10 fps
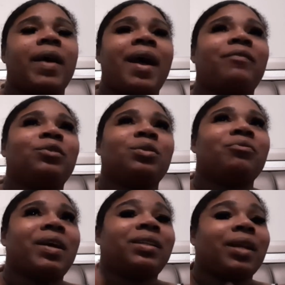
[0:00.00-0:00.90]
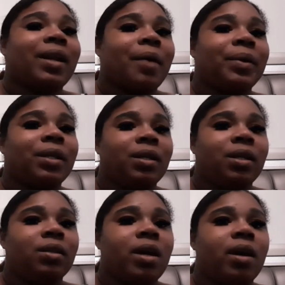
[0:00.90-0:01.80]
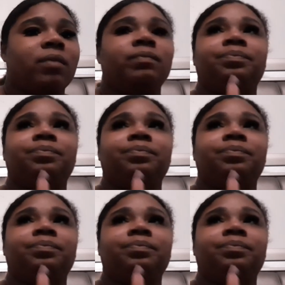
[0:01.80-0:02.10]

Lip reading: after the fact that I'd already did that.